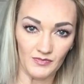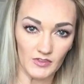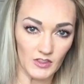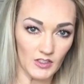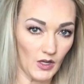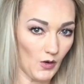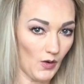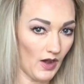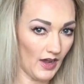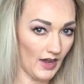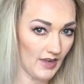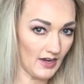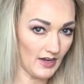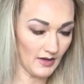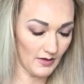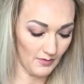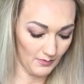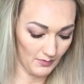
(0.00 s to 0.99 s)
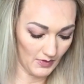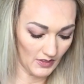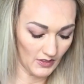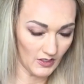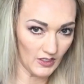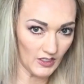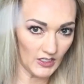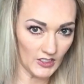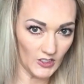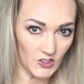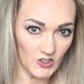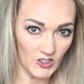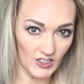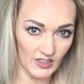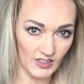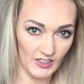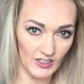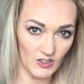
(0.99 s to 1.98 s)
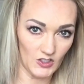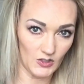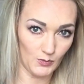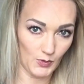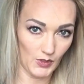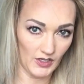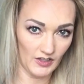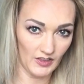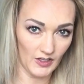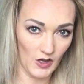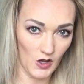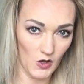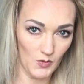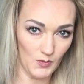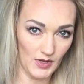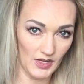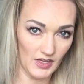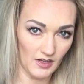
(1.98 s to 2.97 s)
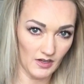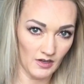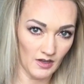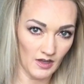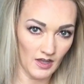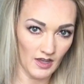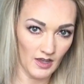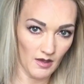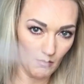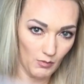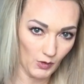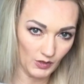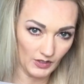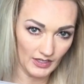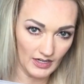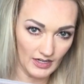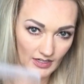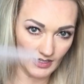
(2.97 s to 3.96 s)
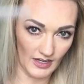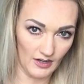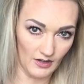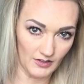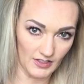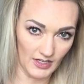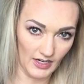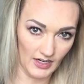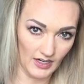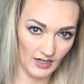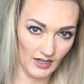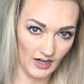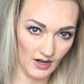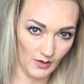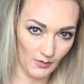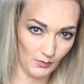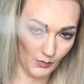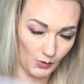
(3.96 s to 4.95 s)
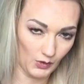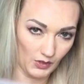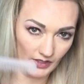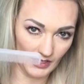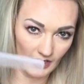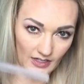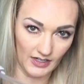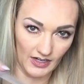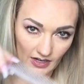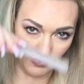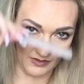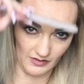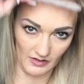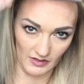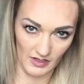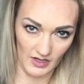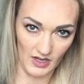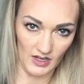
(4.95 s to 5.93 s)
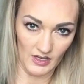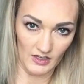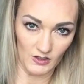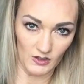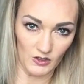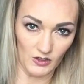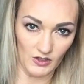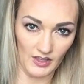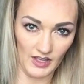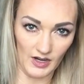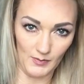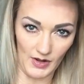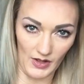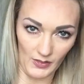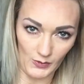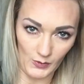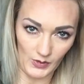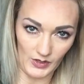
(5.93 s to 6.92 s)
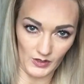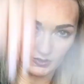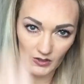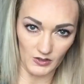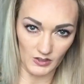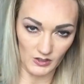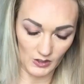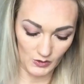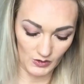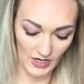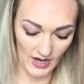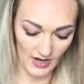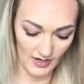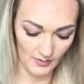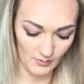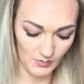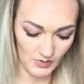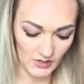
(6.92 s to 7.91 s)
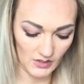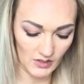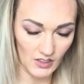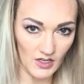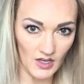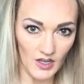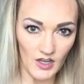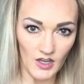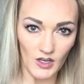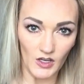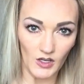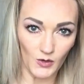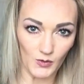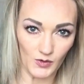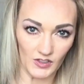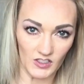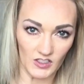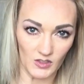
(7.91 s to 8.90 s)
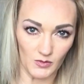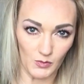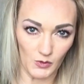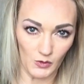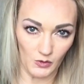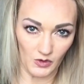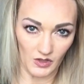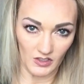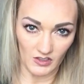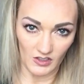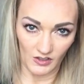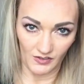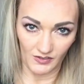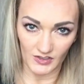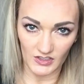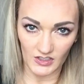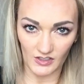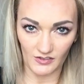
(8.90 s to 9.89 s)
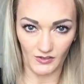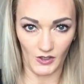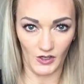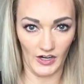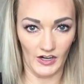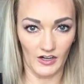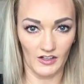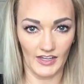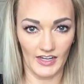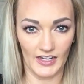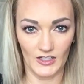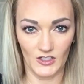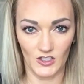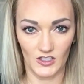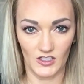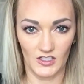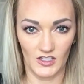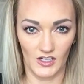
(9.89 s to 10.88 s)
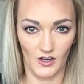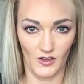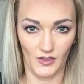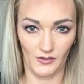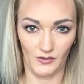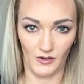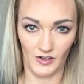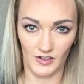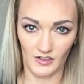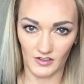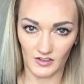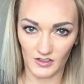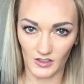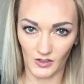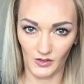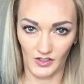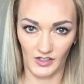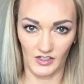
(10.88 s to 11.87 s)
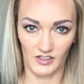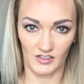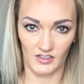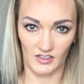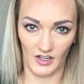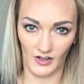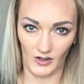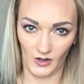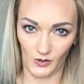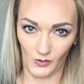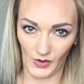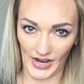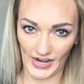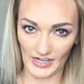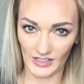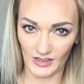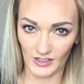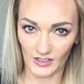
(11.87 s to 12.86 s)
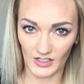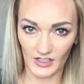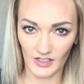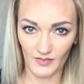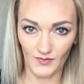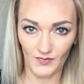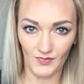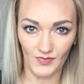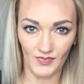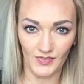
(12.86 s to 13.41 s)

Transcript: So I am gently just putting the comb in, pulling it down, taking it out, pulling it down. Do that about 3 or so times. You want to smooth the surface of your hair like I just did on the front so that it's not all ratty looking.